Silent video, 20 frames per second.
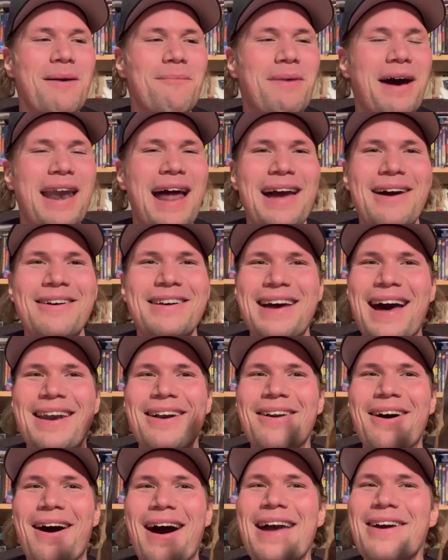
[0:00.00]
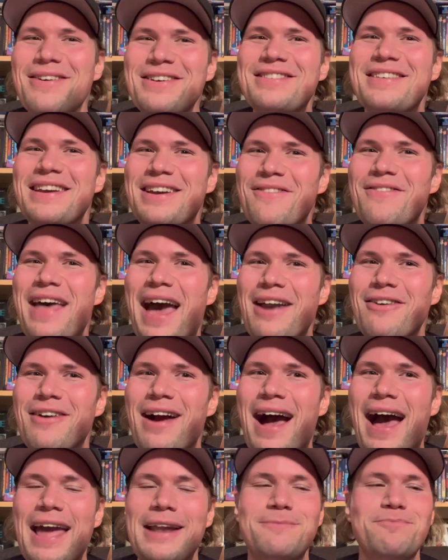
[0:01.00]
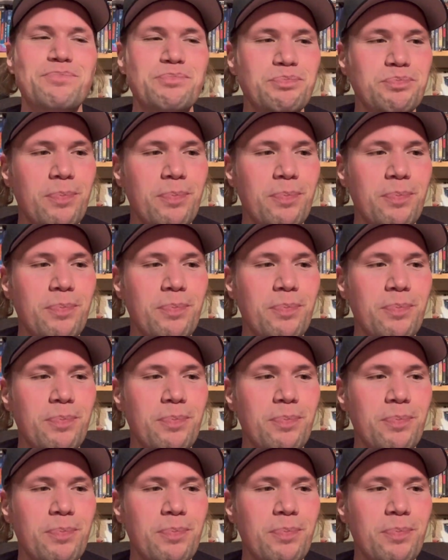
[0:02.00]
But I don't know. I always think of that ride.